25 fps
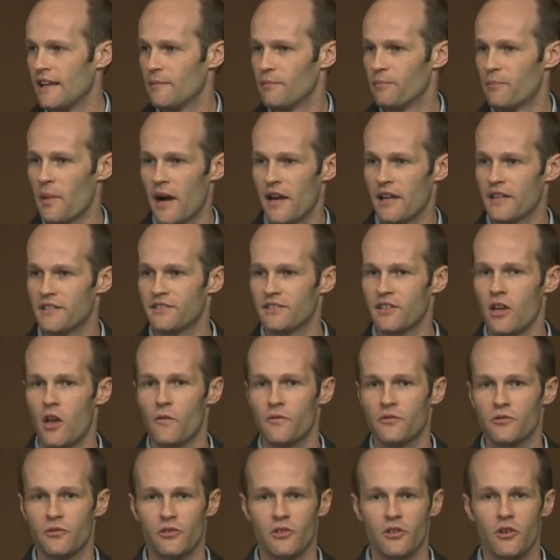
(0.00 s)
by
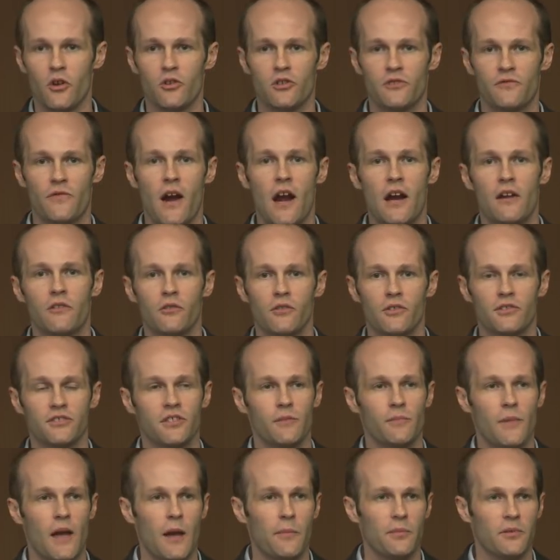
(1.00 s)
itself sort of goes viral,
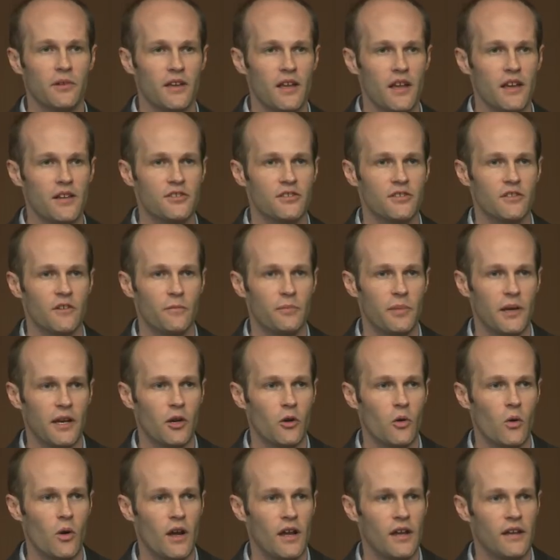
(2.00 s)
some application of
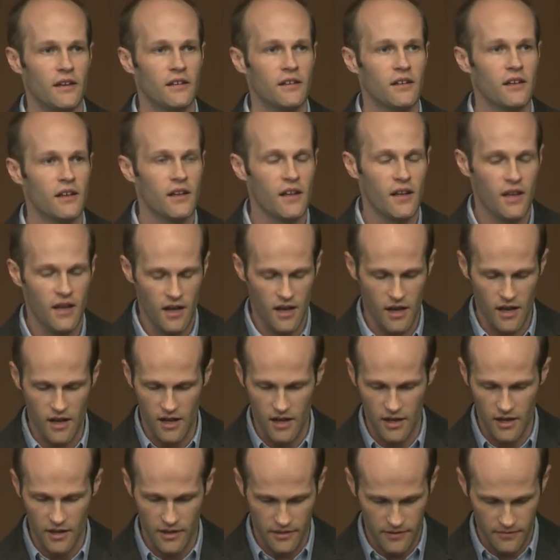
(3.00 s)
Bitcoin
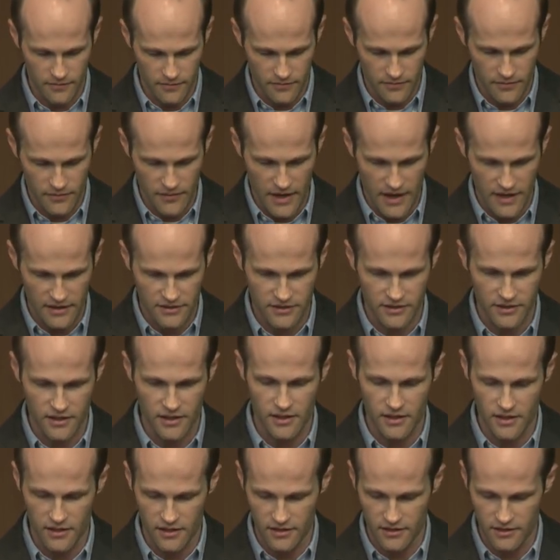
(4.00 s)
uh, that,
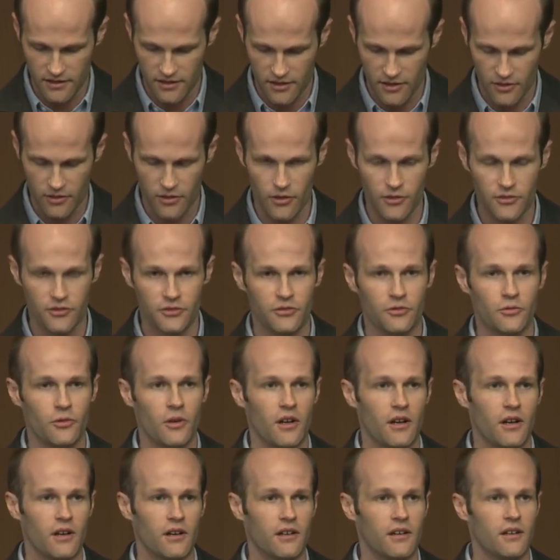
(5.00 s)
uh, you know, goes to
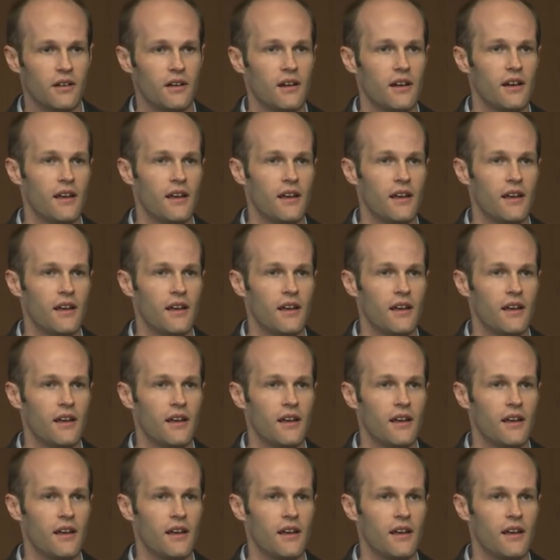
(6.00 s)
a,